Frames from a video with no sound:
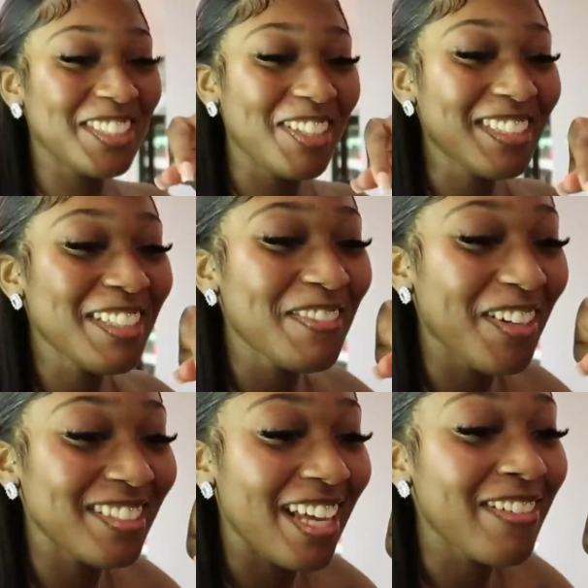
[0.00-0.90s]
Joseph
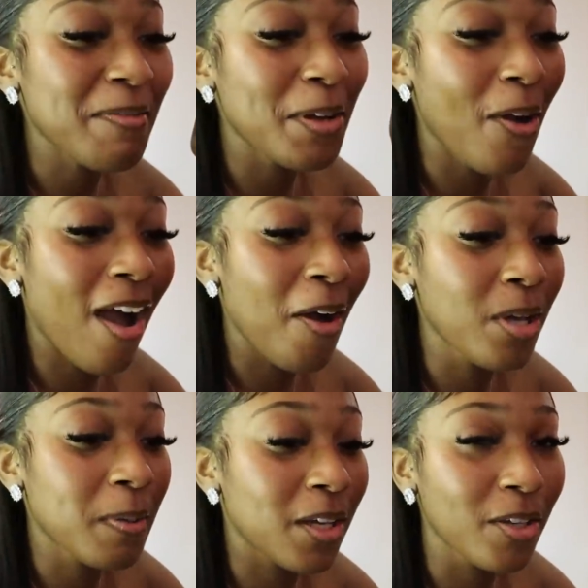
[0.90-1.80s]
knows every time I go, I
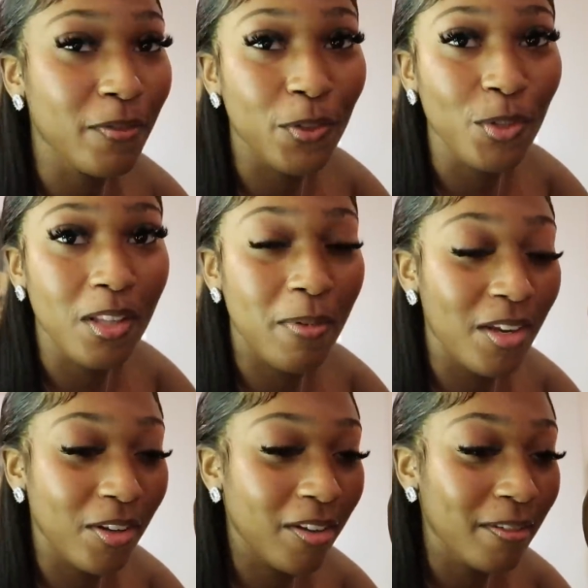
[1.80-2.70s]
always get good food on the
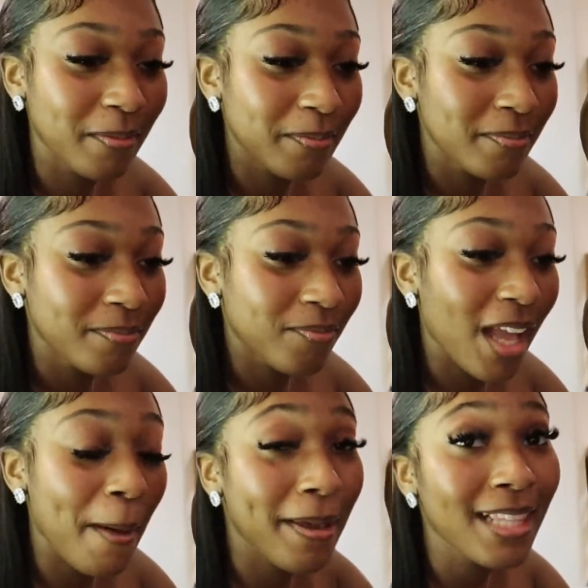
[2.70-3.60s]
menu.
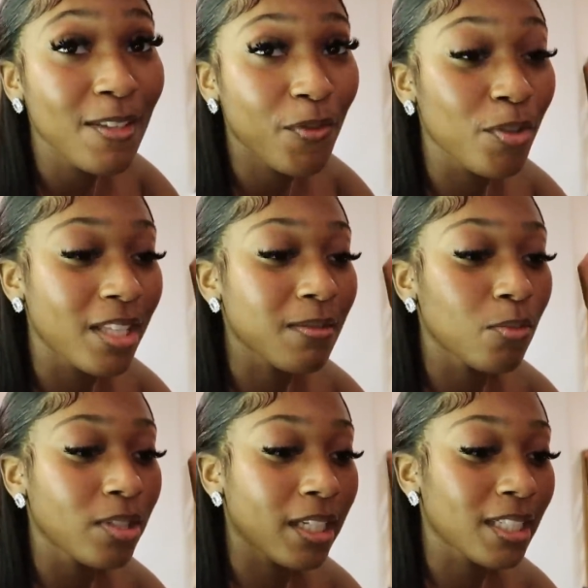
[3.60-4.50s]
I picked this food this
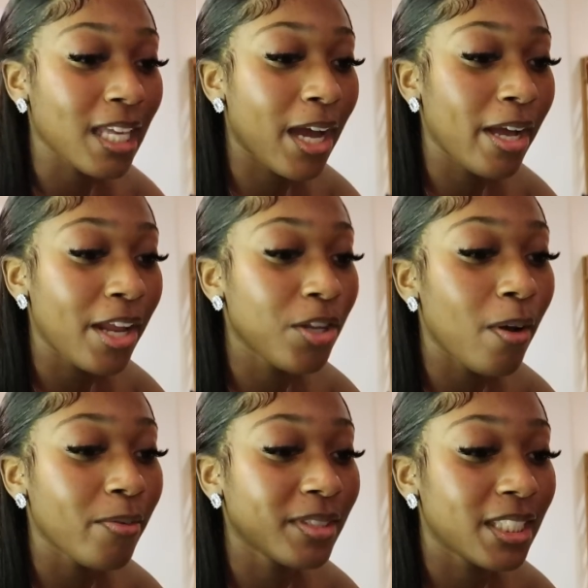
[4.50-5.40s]
morning because I
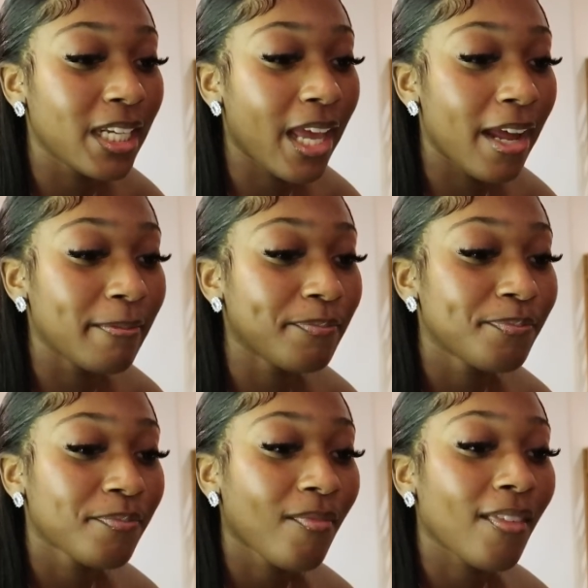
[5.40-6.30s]
knew what I wanted to get.
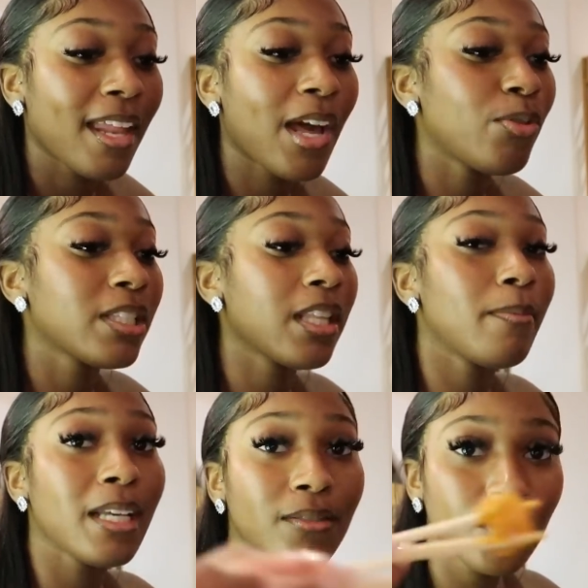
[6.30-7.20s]
And I always get
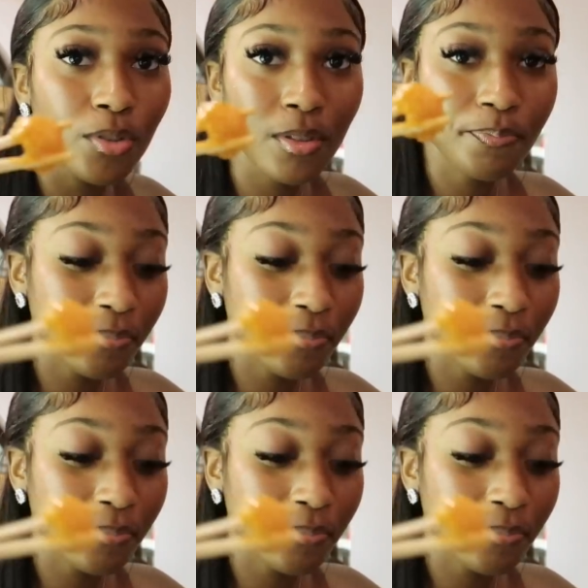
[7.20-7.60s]
the best food.